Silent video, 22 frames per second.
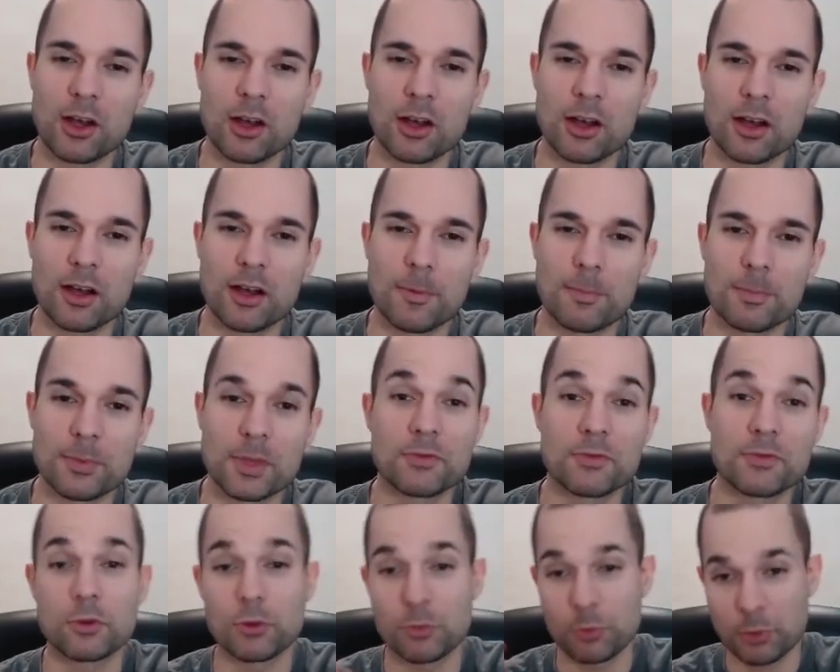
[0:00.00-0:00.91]

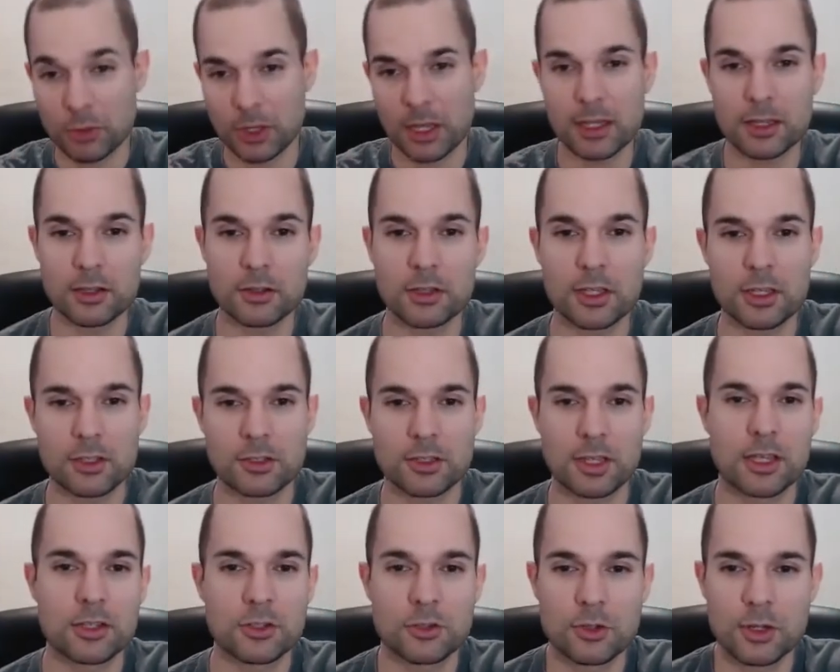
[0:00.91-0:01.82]
If you're playing Elite
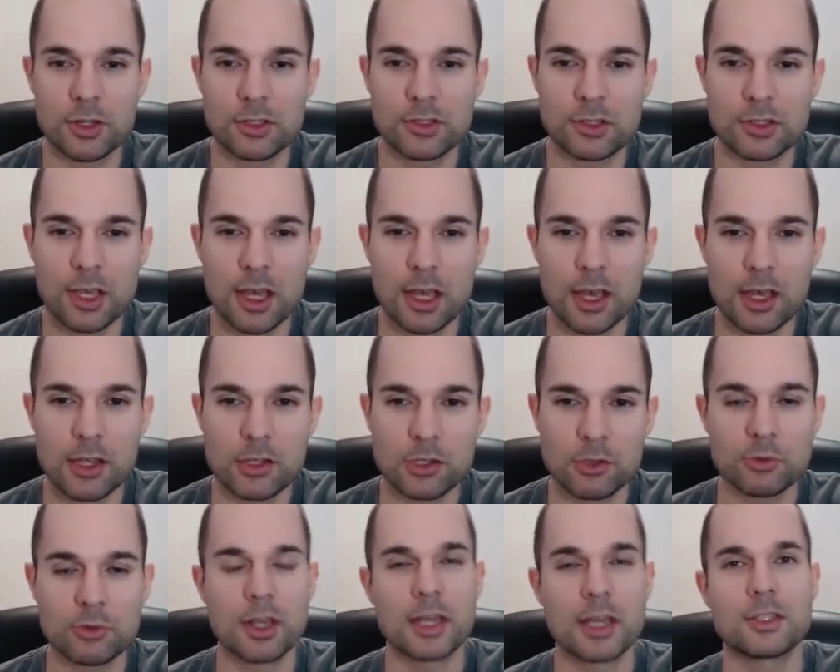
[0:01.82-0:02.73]
Dangerous and
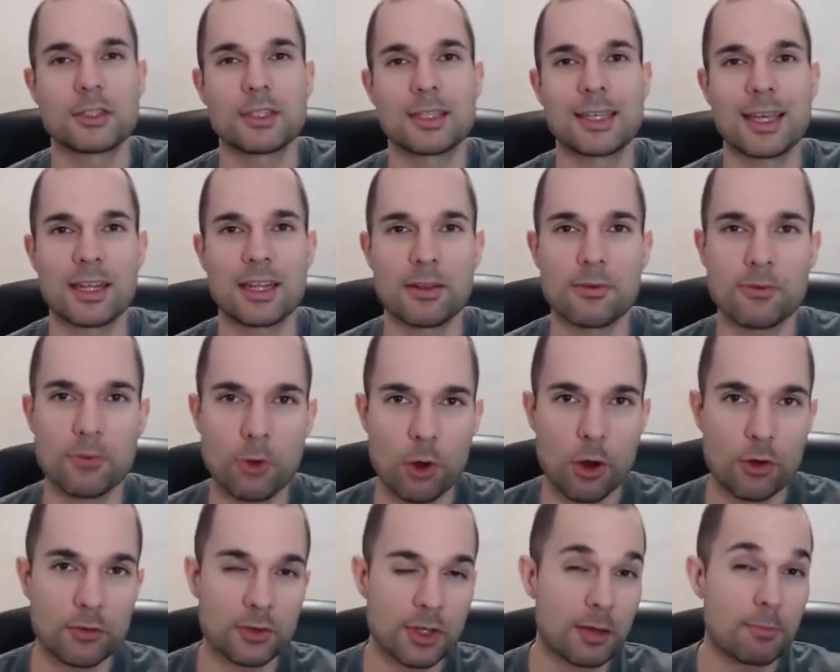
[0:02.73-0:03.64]
you'd like to get
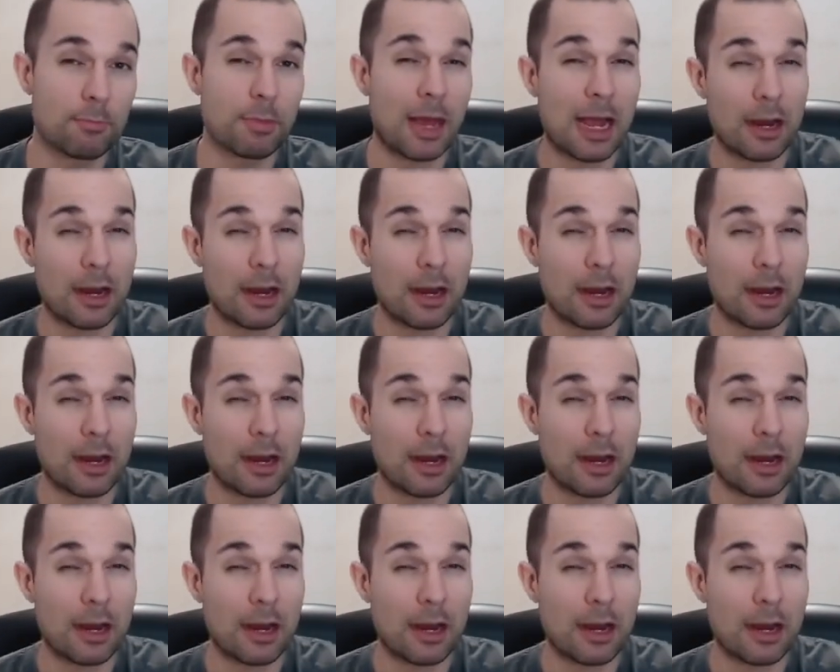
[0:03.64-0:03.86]
involved in